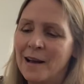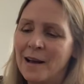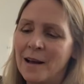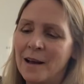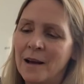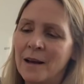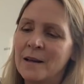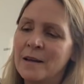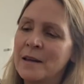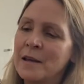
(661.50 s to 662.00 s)

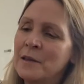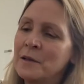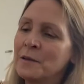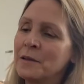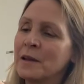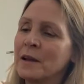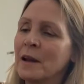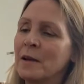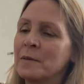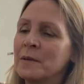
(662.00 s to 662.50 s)
Another
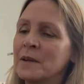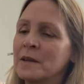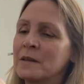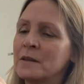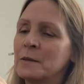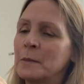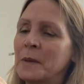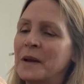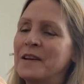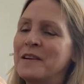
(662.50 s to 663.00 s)
thing I've been
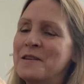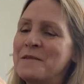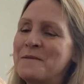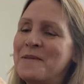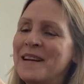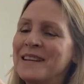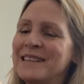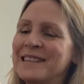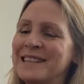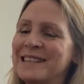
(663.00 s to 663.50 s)

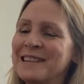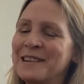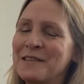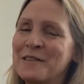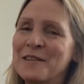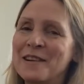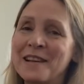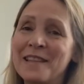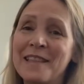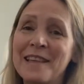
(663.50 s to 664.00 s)
experimenting
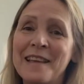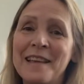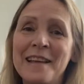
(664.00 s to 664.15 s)
with